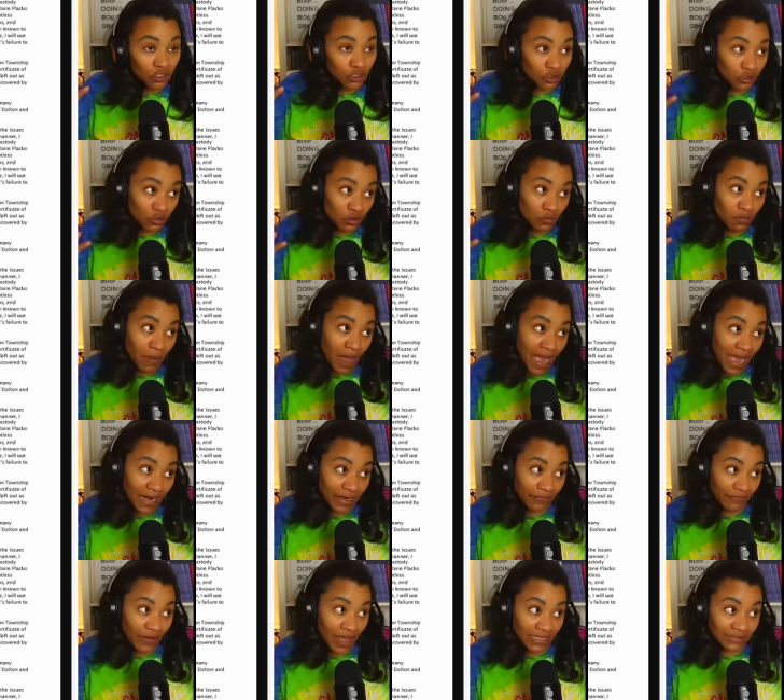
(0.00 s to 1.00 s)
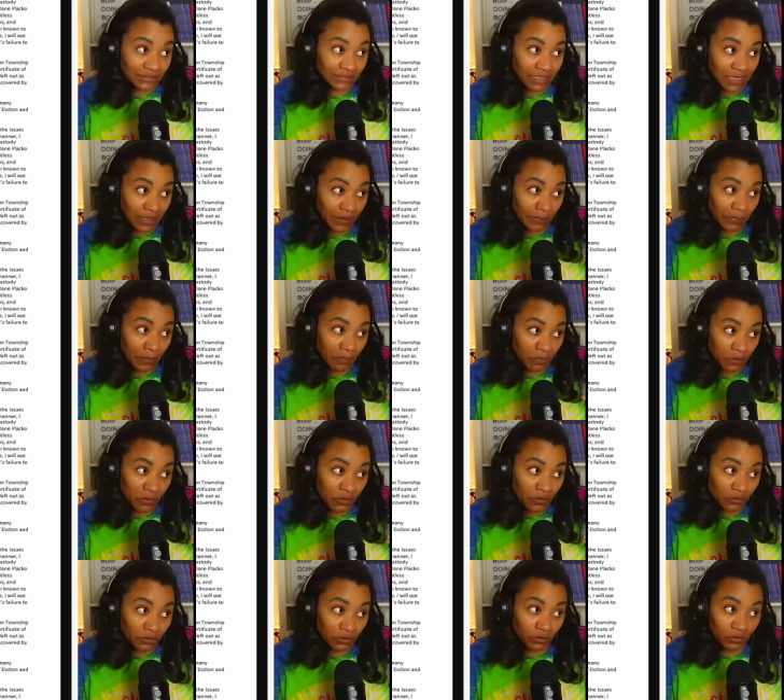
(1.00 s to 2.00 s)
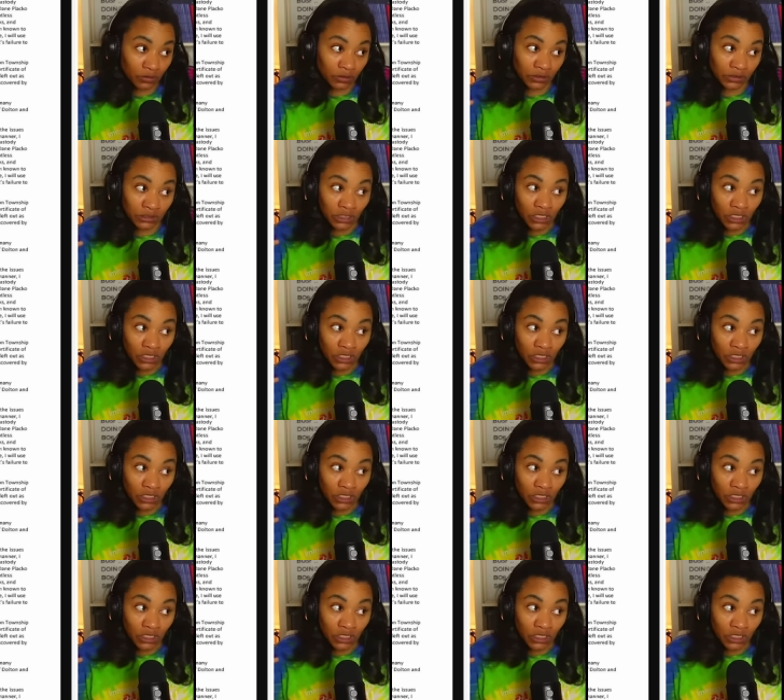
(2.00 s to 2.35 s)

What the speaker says: do you mind if I set up a booth, or